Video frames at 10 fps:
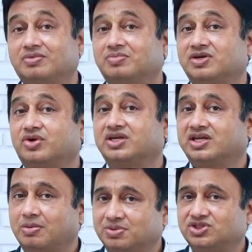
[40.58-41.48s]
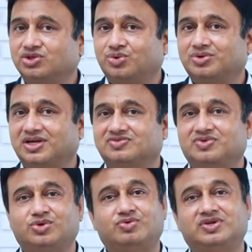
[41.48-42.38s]
But for a cappuccino, as
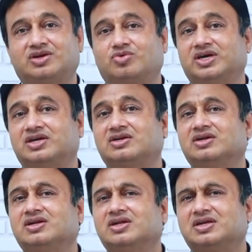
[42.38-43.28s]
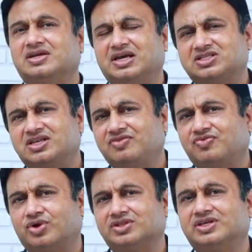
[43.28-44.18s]
we know, we require nicely
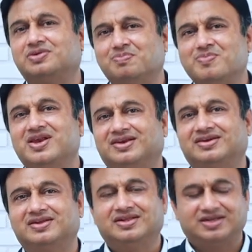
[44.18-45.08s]
frothed milk.